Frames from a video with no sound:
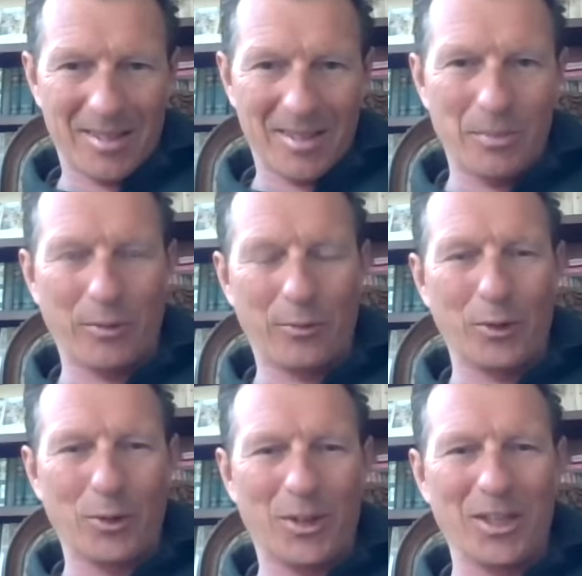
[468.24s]
before
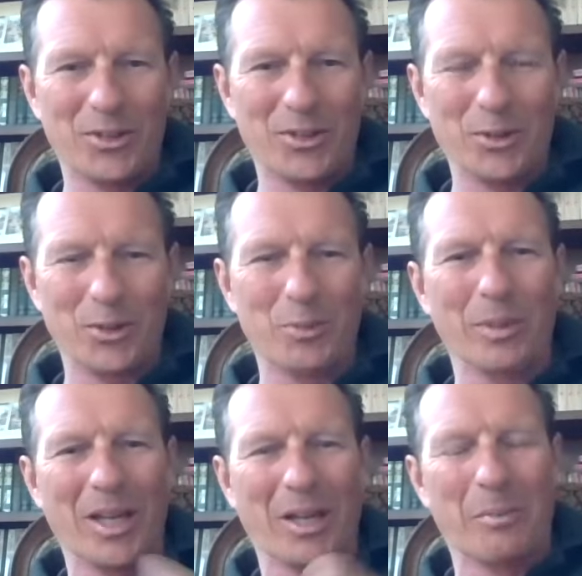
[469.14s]
you get to
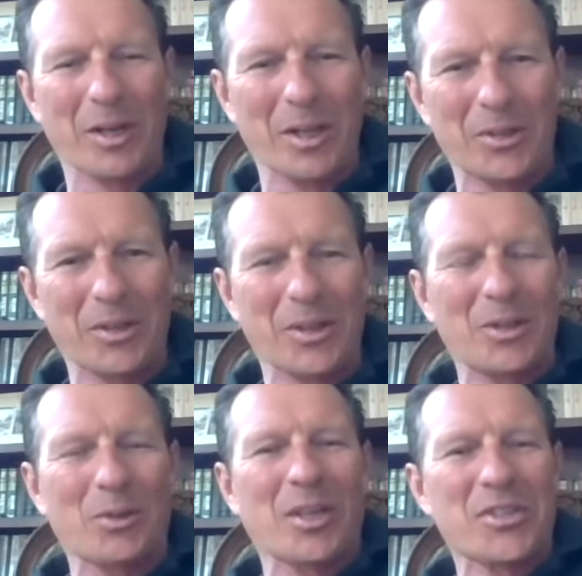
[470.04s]
black belt, and then
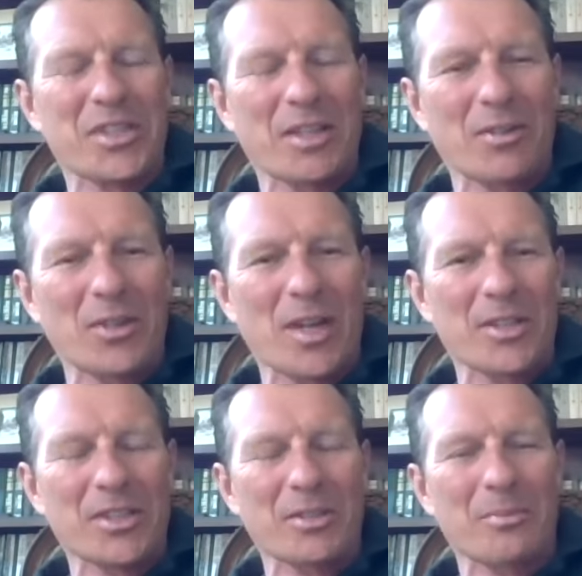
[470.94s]
you get seven
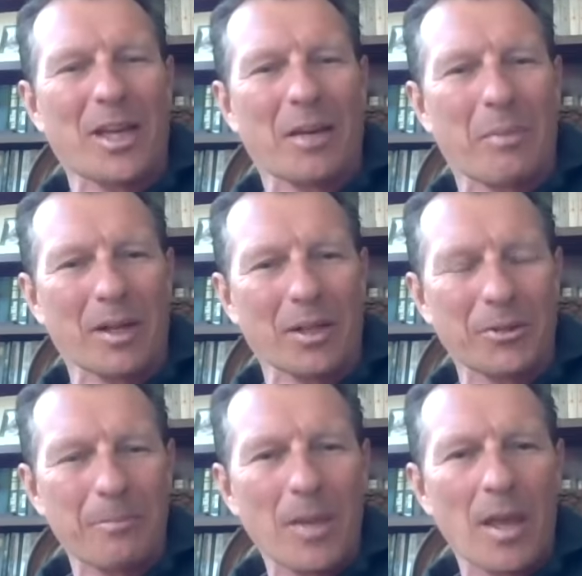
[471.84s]
dans in black belt.
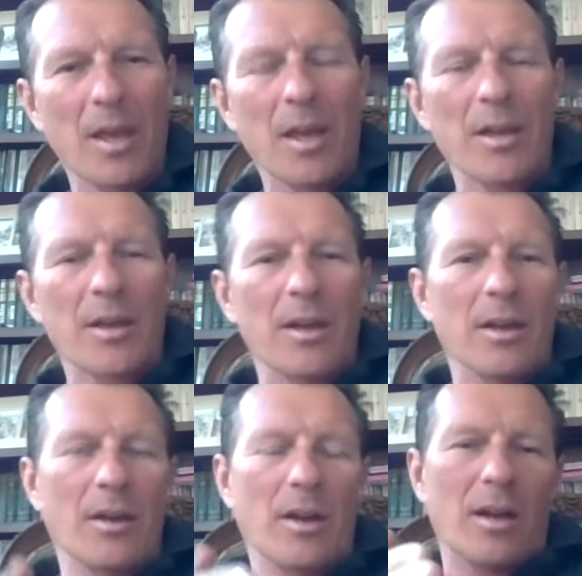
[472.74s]

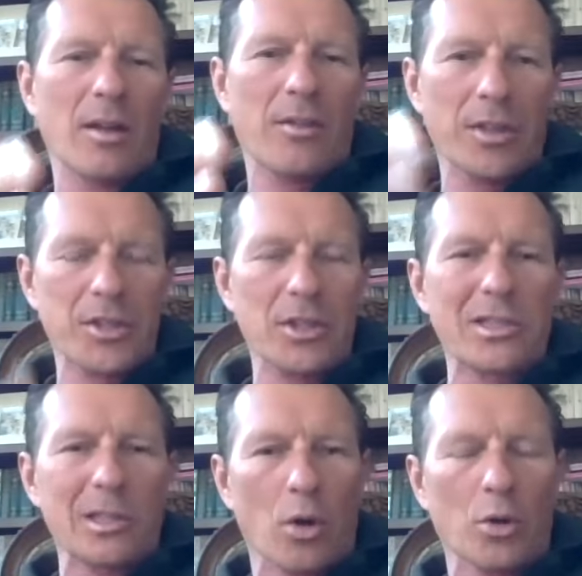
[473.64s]
Uh, this is
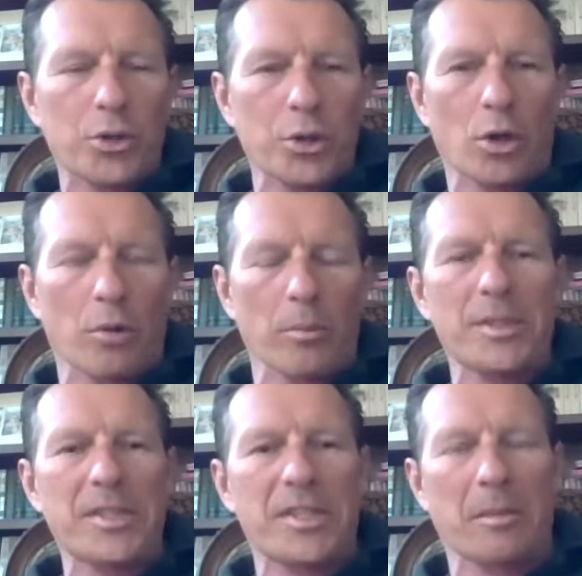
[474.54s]
long-term,
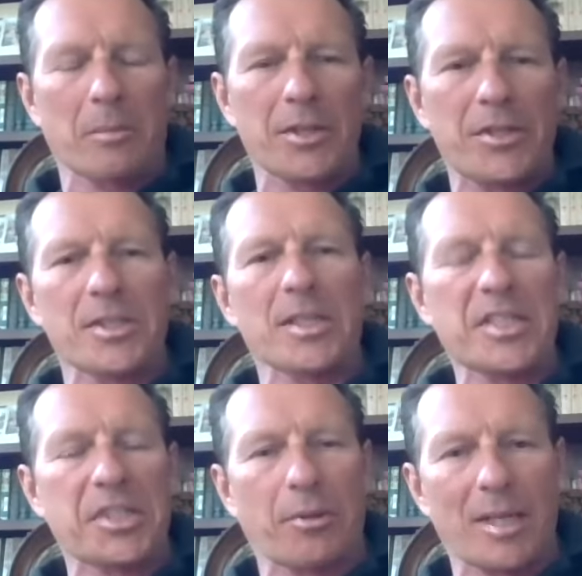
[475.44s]
seamless,
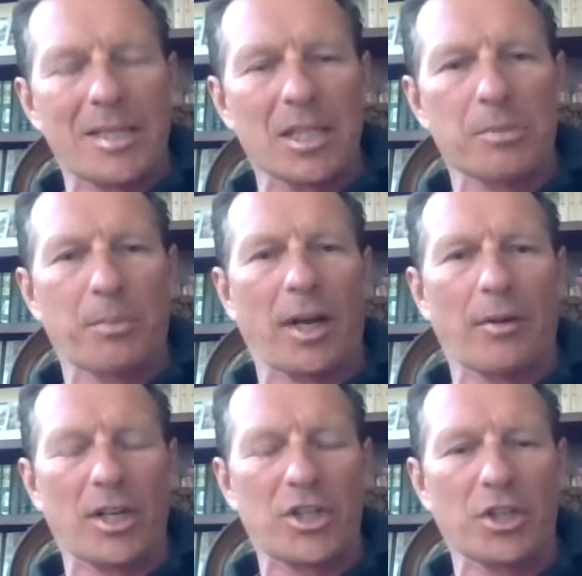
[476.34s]
stressless
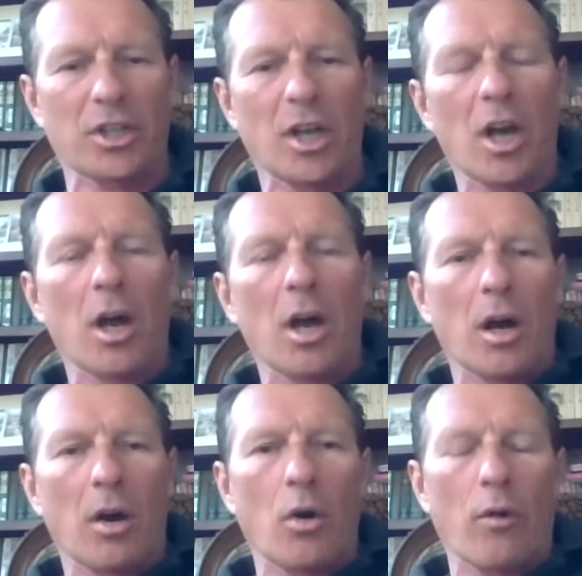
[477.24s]
progression
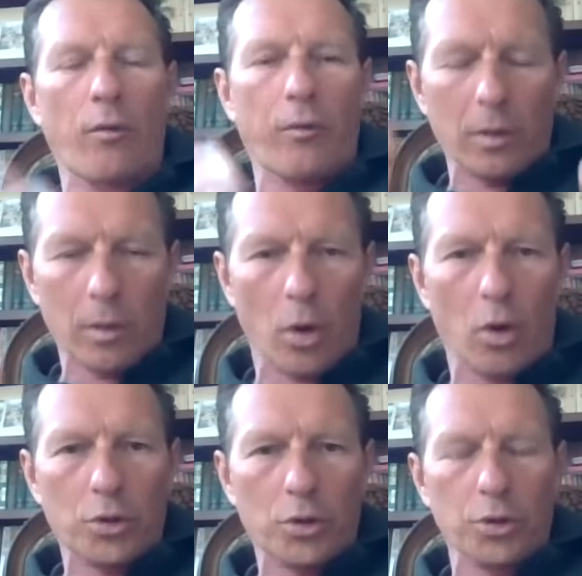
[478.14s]
of
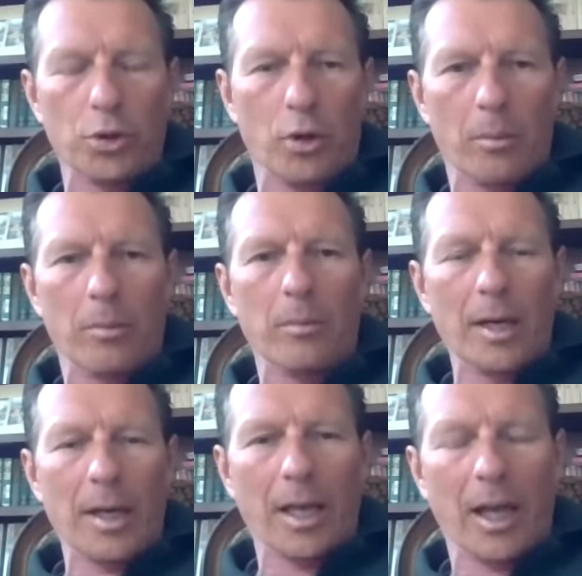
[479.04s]
long-term
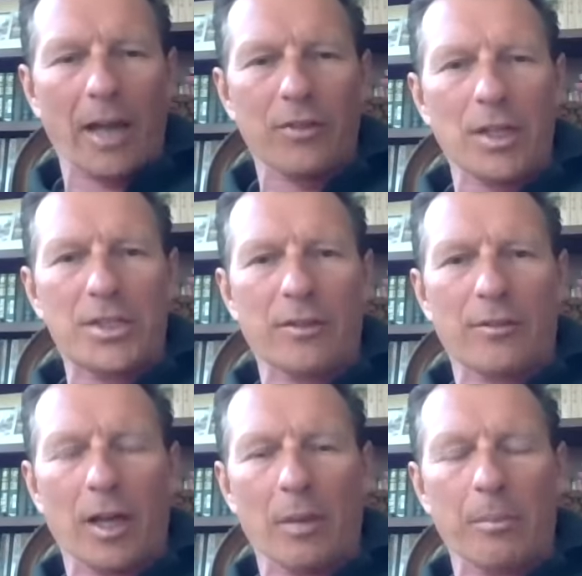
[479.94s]
athlete
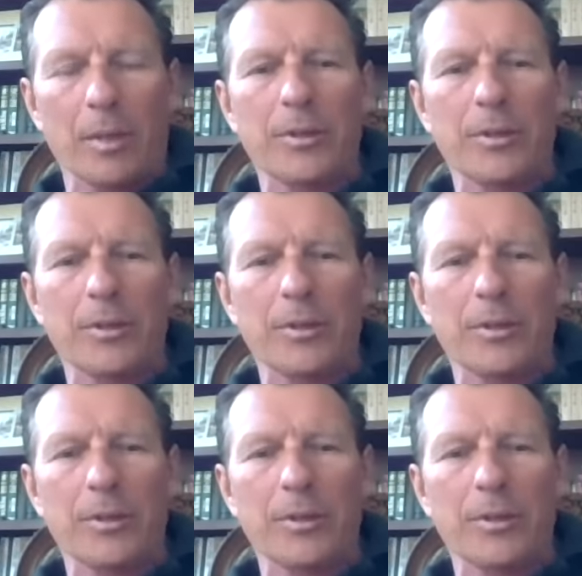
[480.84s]
development